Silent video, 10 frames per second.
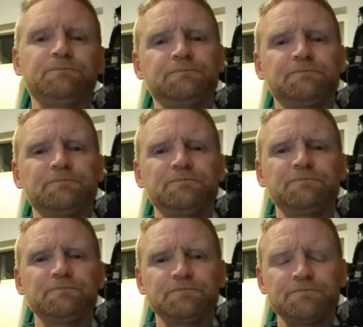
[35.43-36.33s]

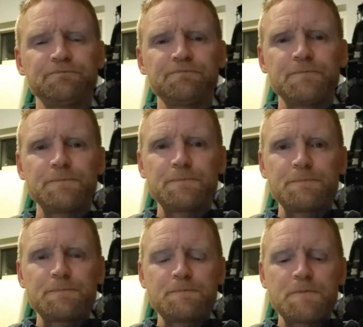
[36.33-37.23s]

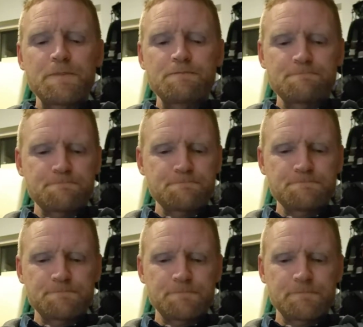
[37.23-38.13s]

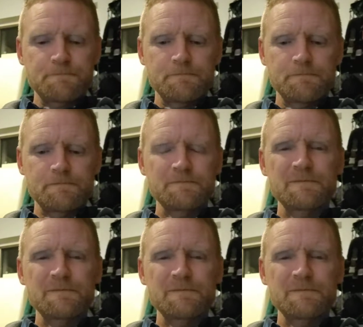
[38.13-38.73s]
Nothing is said.